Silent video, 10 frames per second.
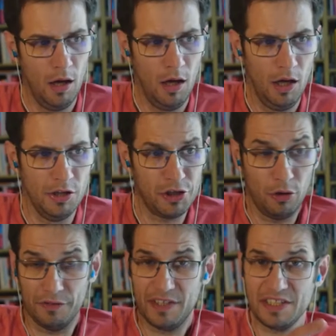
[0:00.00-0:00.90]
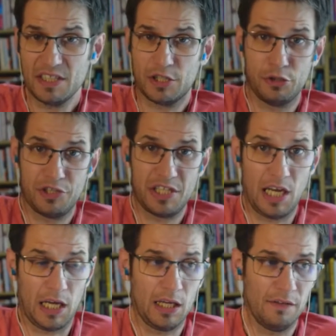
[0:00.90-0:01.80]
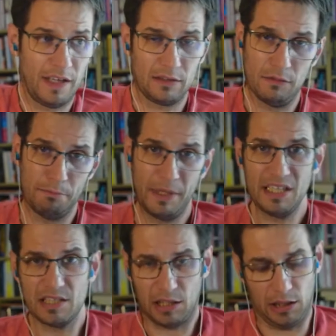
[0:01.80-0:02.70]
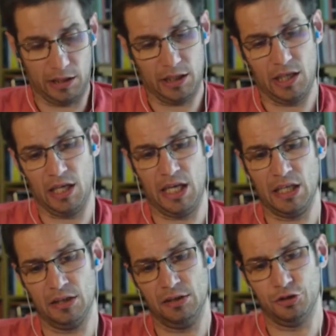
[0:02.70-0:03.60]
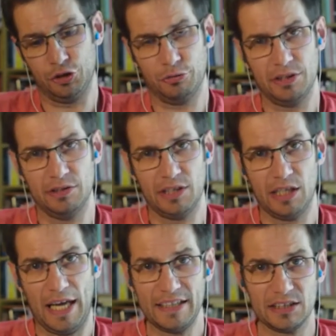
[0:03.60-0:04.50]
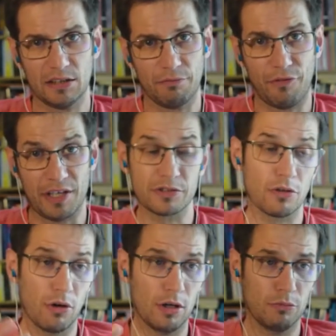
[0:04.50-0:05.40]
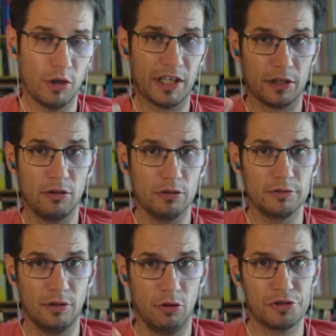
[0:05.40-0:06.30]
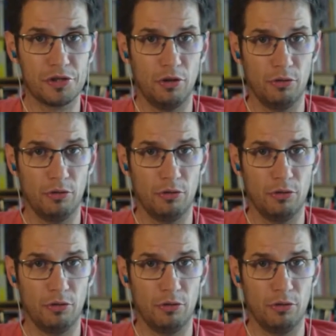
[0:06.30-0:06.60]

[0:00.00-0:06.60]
So this is to say that basically during the editing phase, or what I call also